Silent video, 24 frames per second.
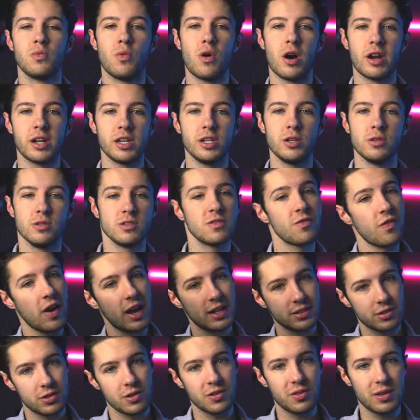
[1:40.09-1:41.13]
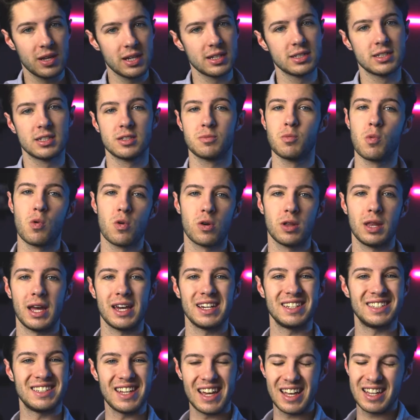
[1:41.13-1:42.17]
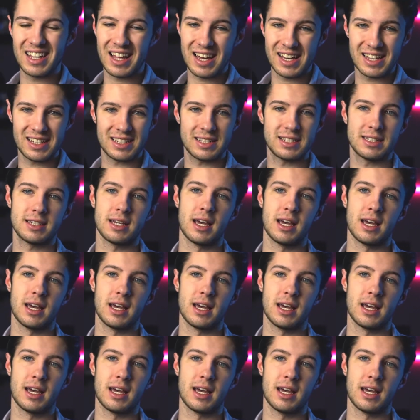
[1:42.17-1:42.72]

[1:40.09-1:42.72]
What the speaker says: want to use faster things is more like daylight,